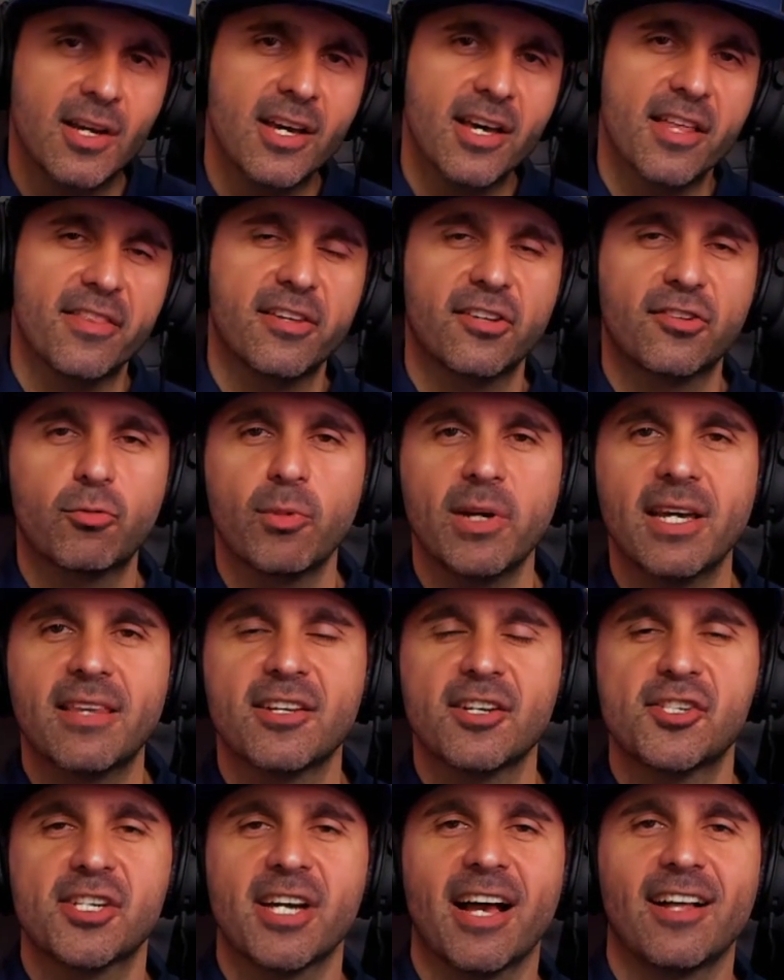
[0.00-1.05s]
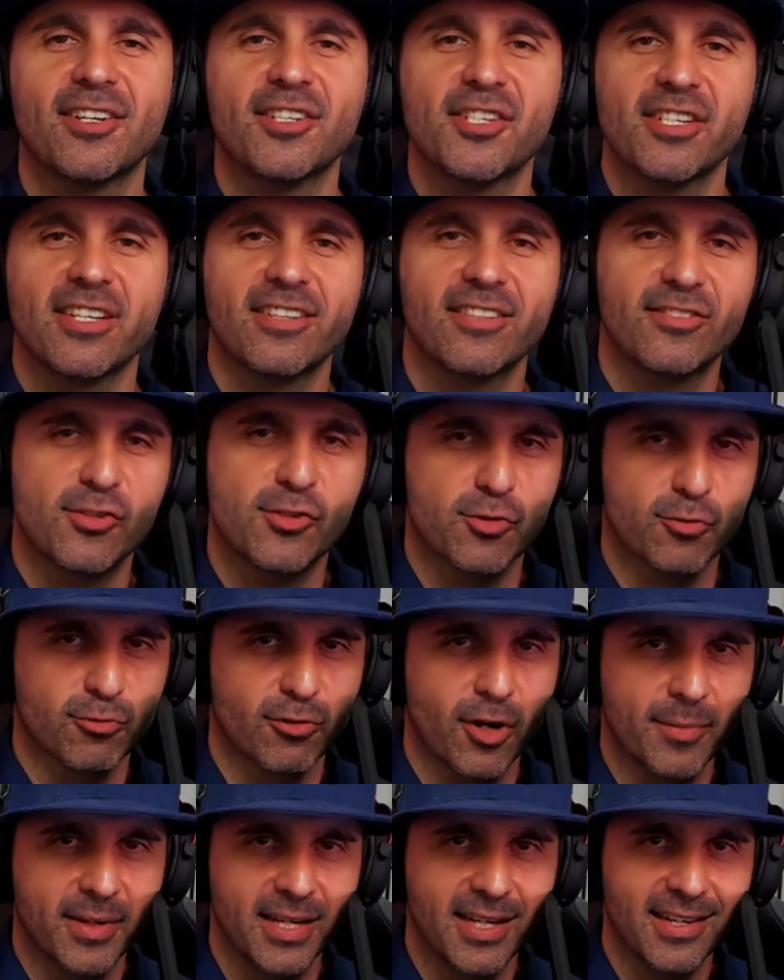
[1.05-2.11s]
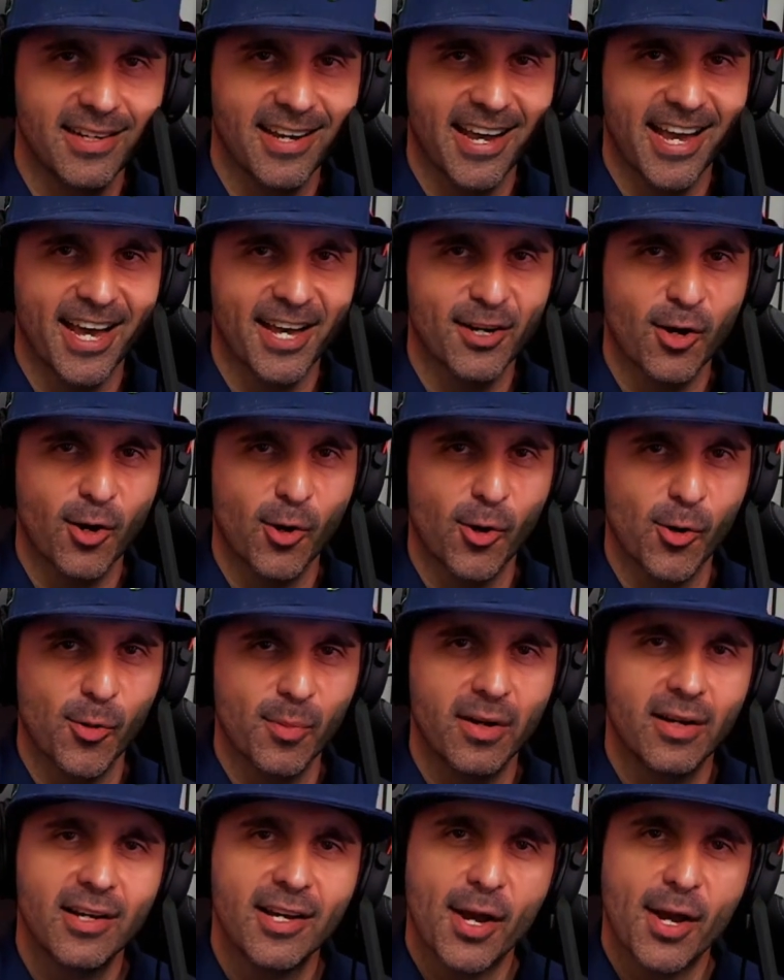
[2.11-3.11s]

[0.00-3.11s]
This week the challenge is drumming at home.